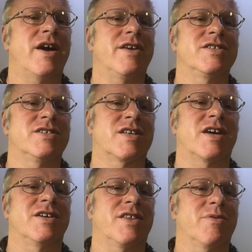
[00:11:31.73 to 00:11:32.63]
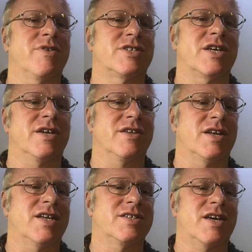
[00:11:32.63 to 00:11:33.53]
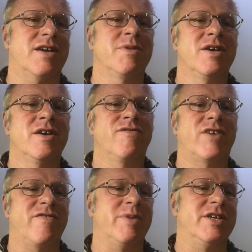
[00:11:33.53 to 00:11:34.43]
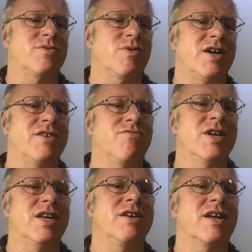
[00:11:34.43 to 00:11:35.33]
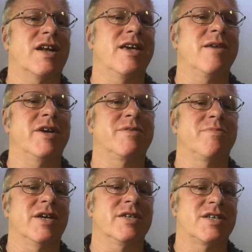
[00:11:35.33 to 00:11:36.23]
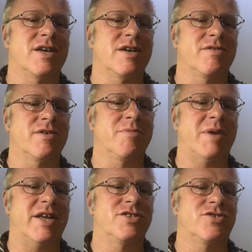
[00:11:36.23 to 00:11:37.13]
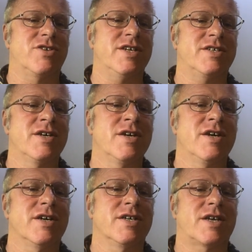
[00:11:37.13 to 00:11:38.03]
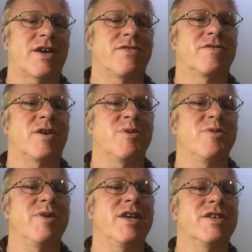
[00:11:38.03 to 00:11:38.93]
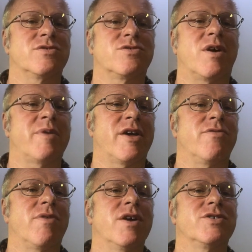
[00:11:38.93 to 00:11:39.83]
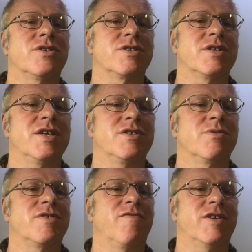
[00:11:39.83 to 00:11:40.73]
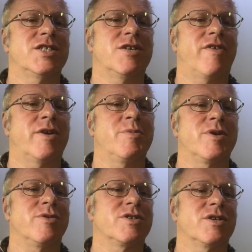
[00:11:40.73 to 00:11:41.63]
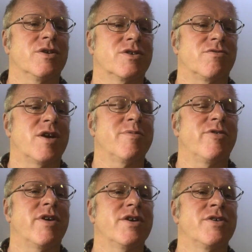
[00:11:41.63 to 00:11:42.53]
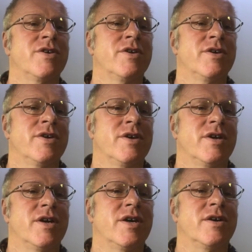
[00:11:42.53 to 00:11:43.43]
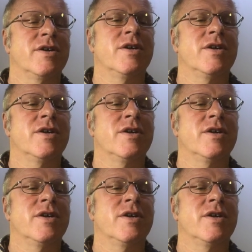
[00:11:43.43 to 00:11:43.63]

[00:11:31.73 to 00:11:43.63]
are. This is the kind of thing we're seeing in the landscape. 5 metre wide, really clear bit at Penn Street, south of Tom and Amelia. This one's right by the road, so it's an easy one to visit if anybody wants to look at a Roman road. The